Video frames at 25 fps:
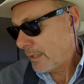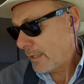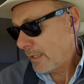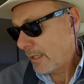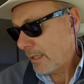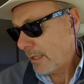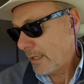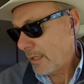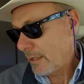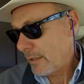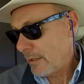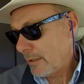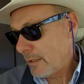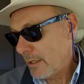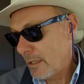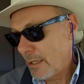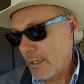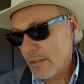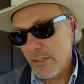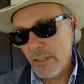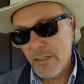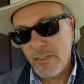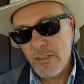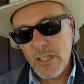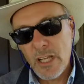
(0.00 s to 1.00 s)
And as
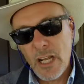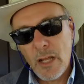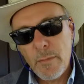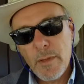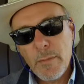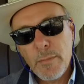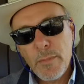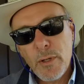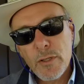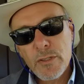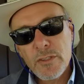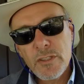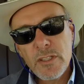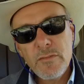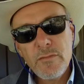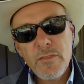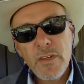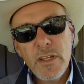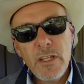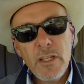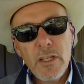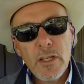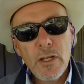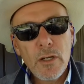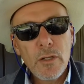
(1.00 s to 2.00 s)
I said, I'll be posting
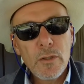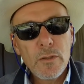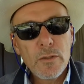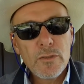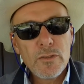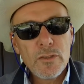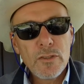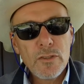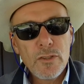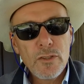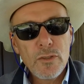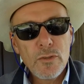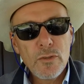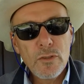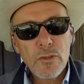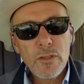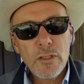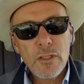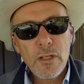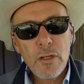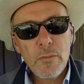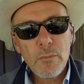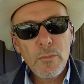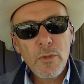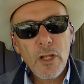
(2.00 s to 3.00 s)
videos and doing
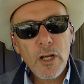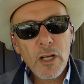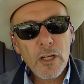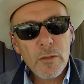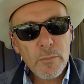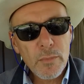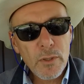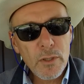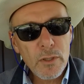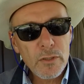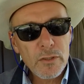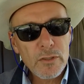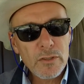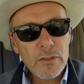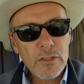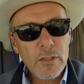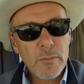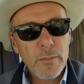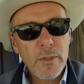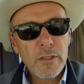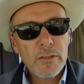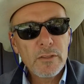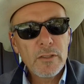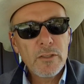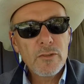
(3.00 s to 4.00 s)
a blog post
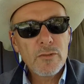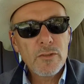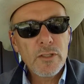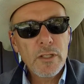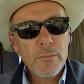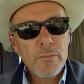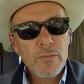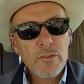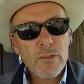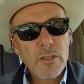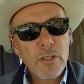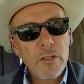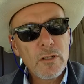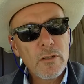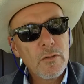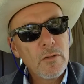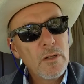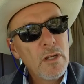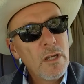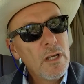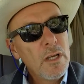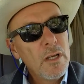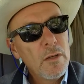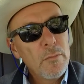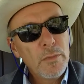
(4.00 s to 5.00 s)
about the trip. So
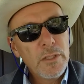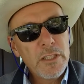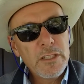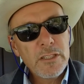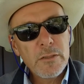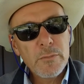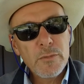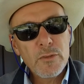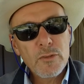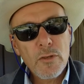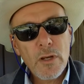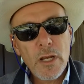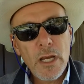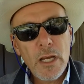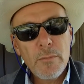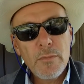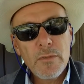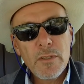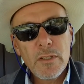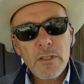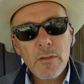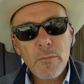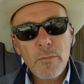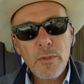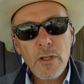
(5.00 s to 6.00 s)
please subscribe
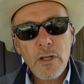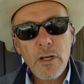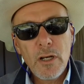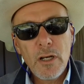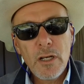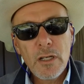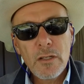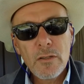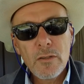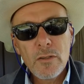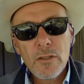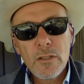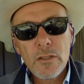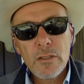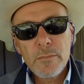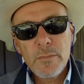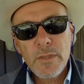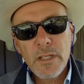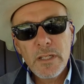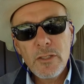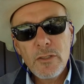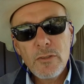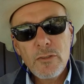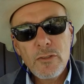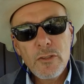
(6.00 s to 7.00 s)
to the blog or my
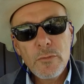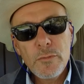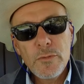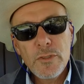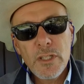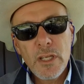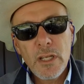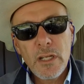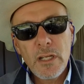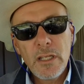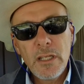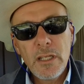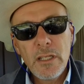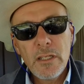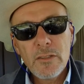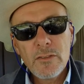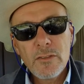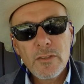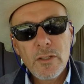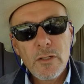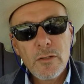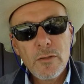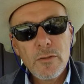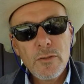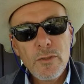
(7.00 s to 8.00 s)
YouTube channel here
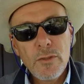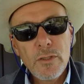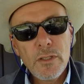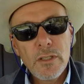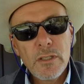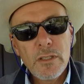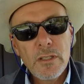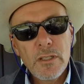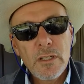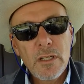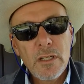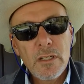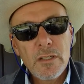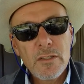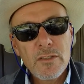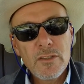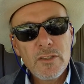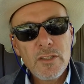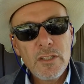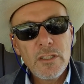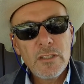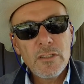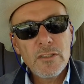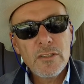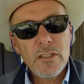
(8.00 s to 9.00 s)
so you can
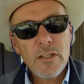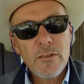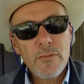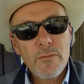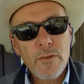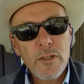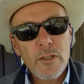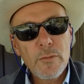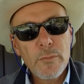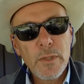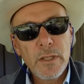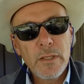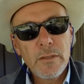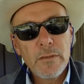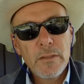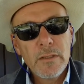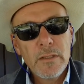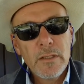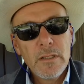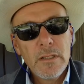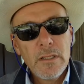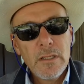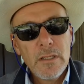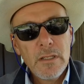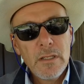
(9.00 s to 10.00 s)
see this stuff with me.
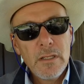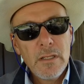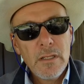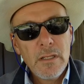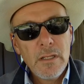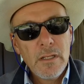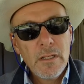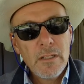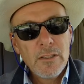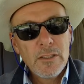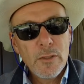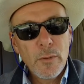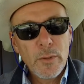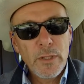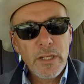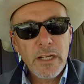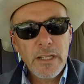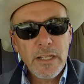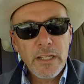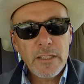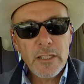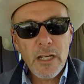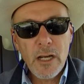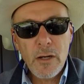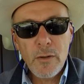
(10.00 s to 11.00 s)
So we've got to
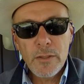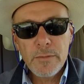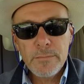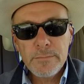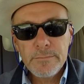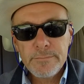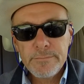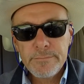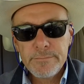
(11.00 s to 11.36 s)
get going.